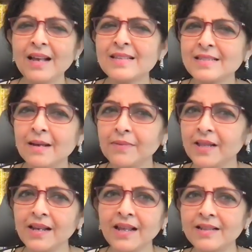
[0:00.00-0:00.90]
Has
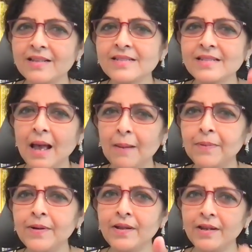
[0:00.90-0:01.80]
something like this
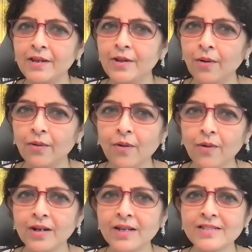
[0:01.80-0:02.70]
happened in your
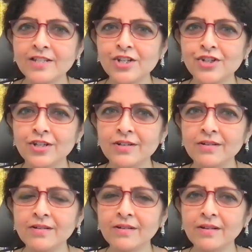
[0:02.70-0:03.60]
organization?
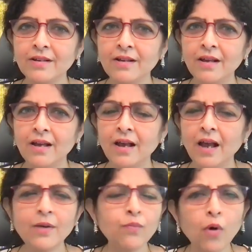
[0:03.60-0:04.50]

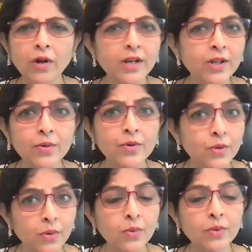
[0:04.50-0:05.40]
And what did you
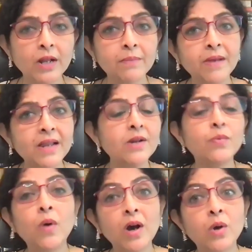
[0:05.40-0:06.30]
do that made
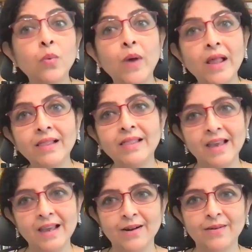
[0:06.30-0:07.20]
it work well
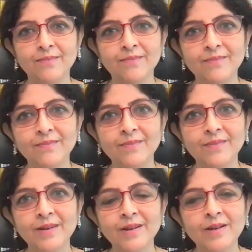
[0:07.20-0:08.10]
there?
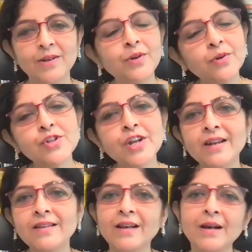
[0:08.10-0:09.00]
Do
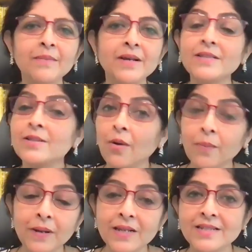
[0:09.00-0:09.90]
share in the comments
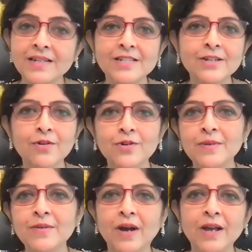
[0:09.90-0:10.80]
or please reach out to
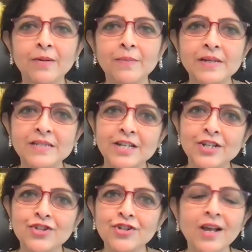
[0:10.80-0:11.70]
me via a
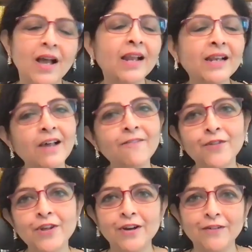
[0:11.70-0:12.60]
message. I'd
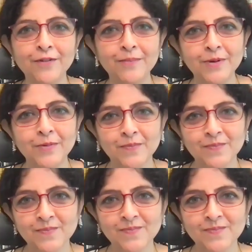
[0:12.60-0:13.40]
love to hear from you.